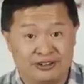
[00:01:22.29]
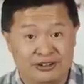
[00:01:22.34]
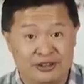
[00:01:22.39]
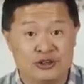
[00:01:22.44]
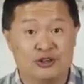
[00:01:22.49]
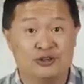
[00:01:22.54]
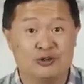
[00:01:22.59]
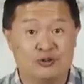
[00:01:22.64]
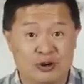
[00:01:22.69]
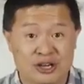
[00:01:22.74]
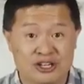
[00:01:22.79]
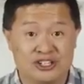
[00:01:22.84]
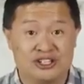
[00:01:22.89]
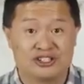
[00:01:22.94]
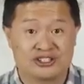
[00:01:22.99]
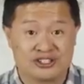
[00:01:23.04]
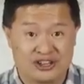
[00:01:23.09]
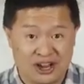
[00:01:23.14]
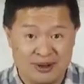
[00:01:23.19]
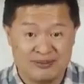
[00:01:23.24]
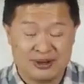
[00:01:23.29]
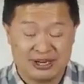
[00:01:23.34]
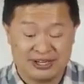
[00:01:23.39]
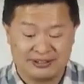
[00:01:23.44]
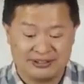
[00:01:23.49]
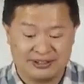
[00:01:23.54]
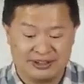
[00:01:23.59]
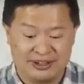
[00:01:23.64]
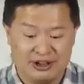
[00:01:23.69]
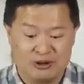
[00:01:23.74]
new widgets
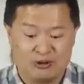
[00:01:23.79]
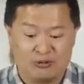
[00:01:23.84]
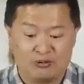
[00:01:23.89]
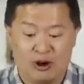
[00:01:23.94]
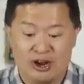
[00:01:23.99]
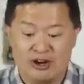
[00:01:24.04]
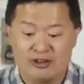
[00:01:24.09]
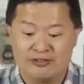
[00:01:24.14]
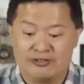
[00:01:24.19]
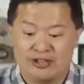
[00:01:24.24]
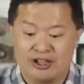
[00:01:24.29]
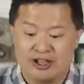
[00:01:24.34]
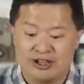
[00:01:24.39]
coming. One of